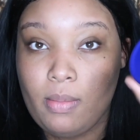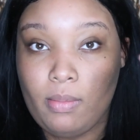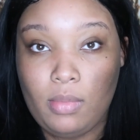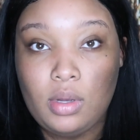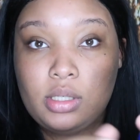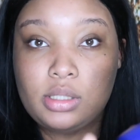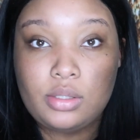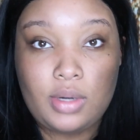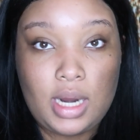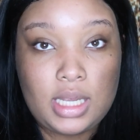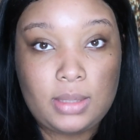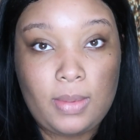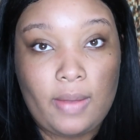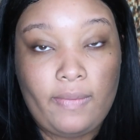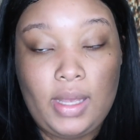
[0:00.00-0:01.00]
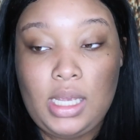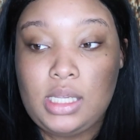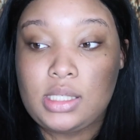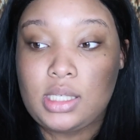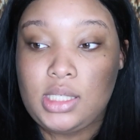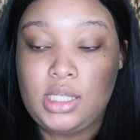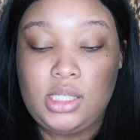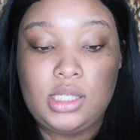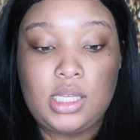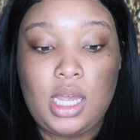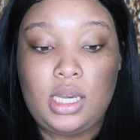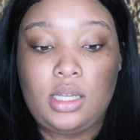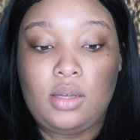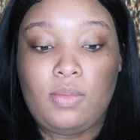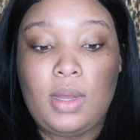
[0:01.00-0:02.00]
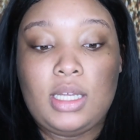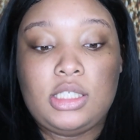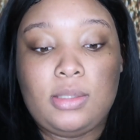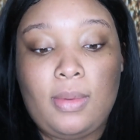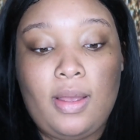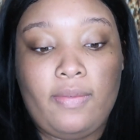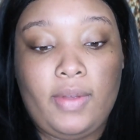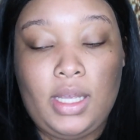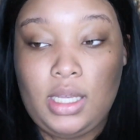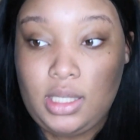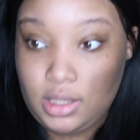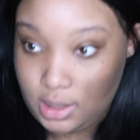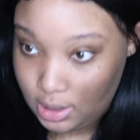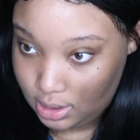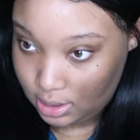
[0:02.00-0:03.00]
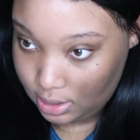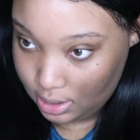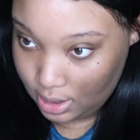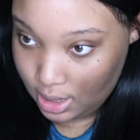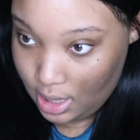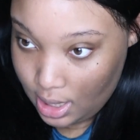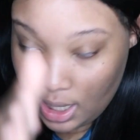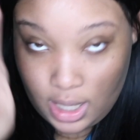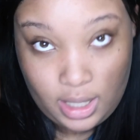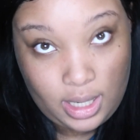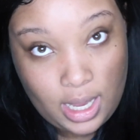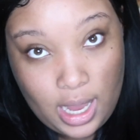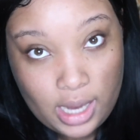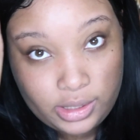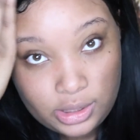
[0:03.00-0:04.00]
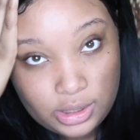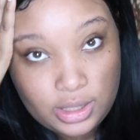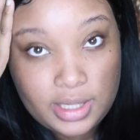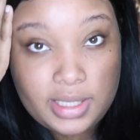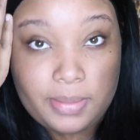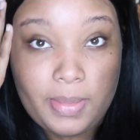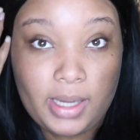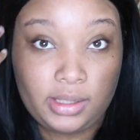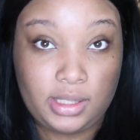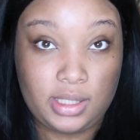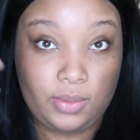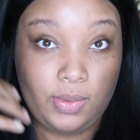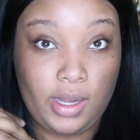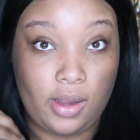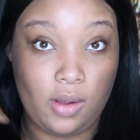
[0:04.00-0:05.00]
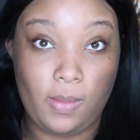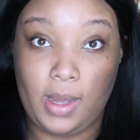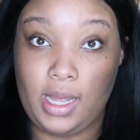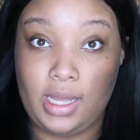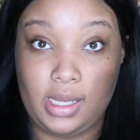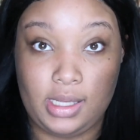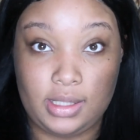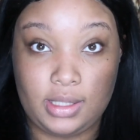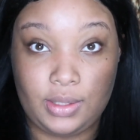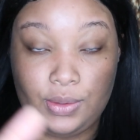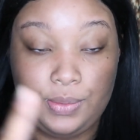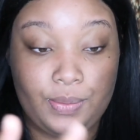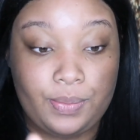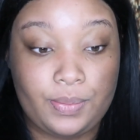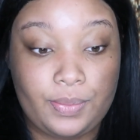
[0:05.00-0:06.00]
moisturize my face because I just got done washing my face. And I actually just smacked this wig on my head too